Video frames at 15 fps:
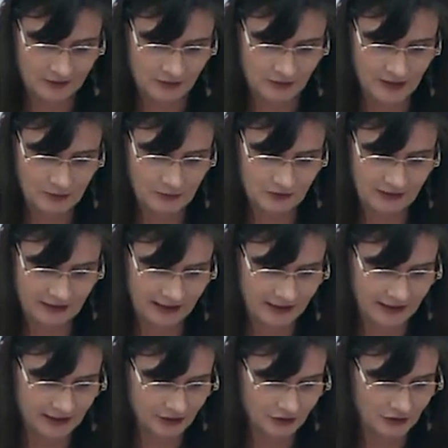So he was
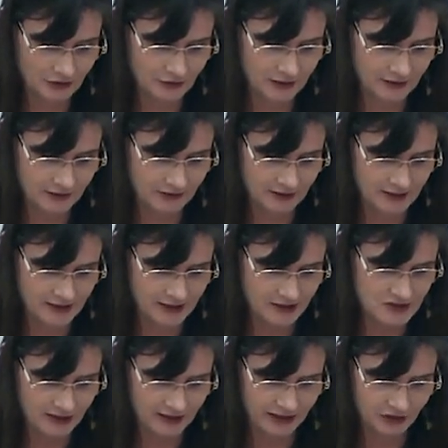clearly a curious and
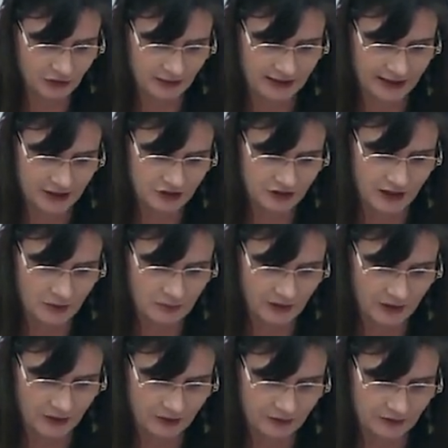intellectually agile
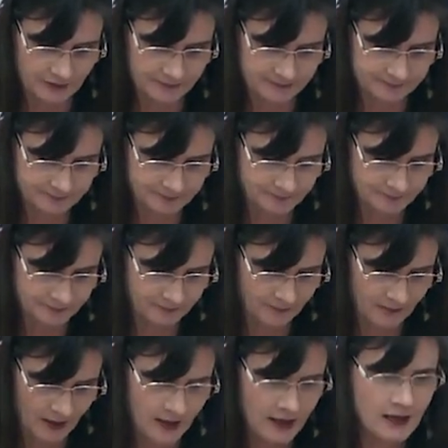person.
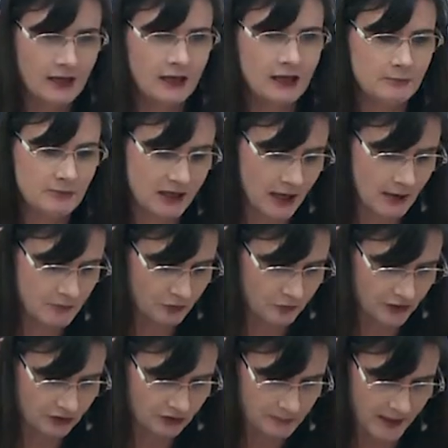He became a
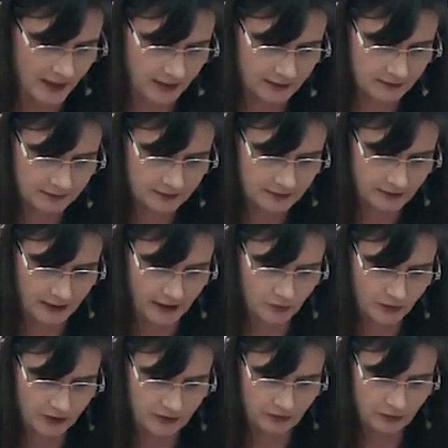rich man,
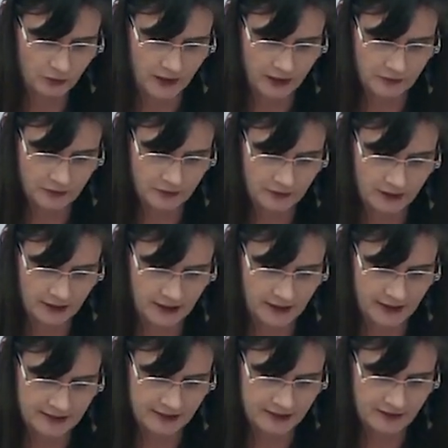and with his wealth, he
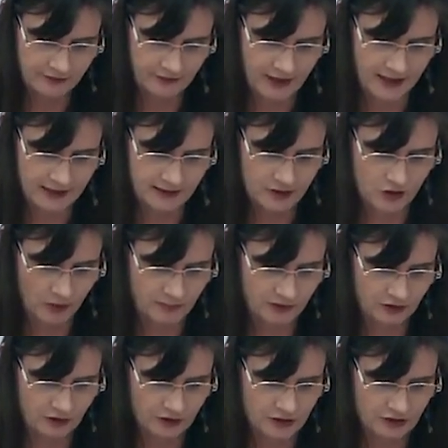identified an
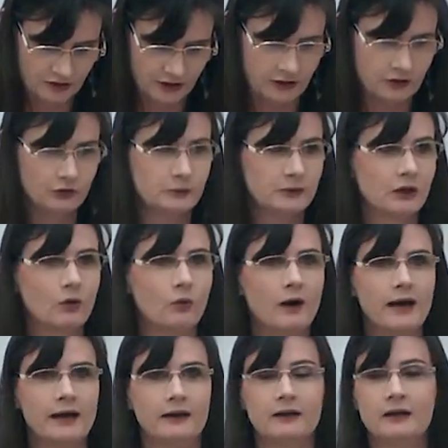opportunity to
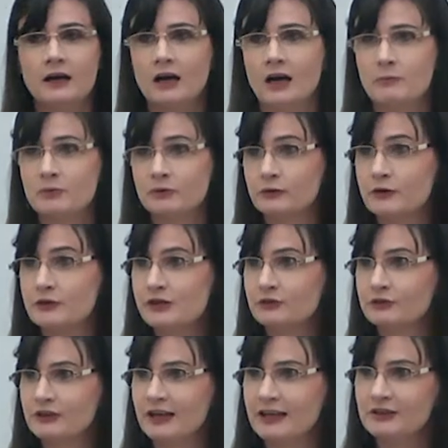acquire a
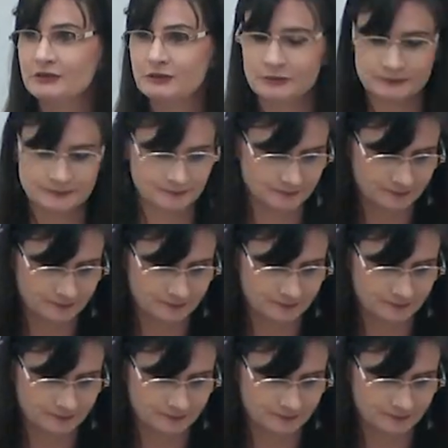baronial title.